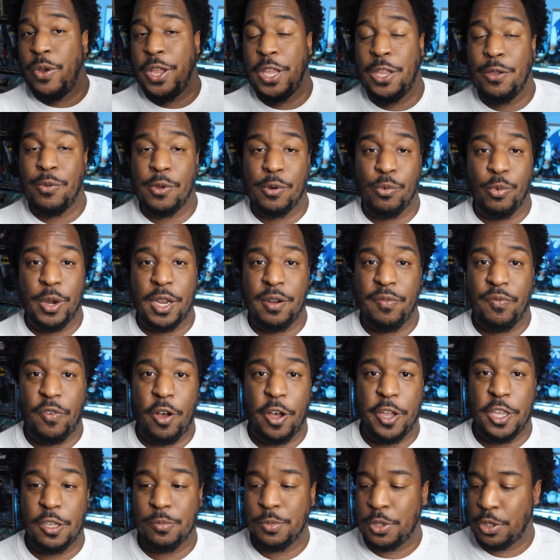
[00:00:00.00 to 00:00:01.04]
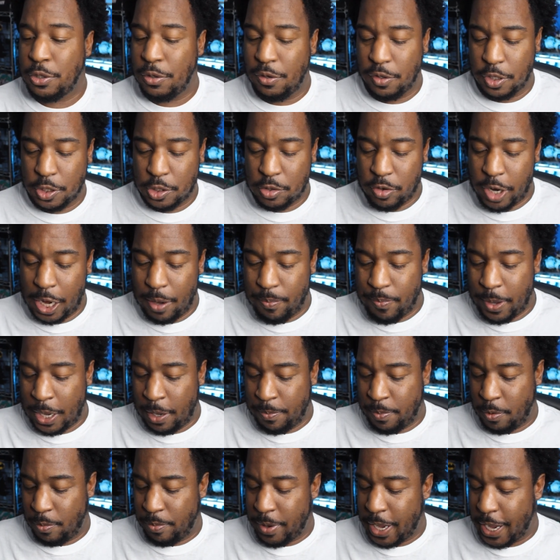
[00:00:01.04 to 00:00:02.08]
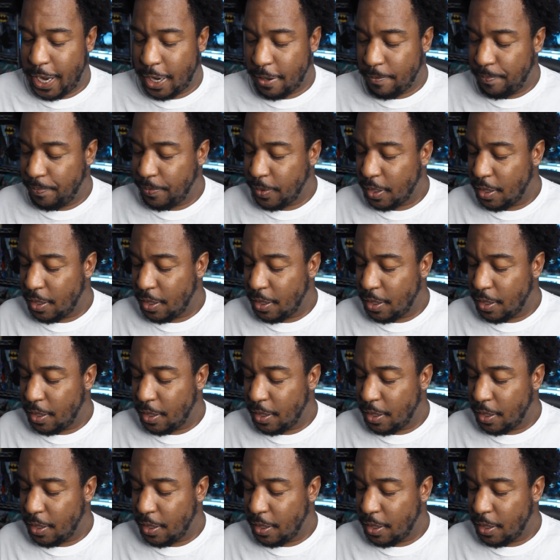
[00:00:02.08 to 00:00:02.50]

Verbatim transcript: way you would read volume two of the trade paperback,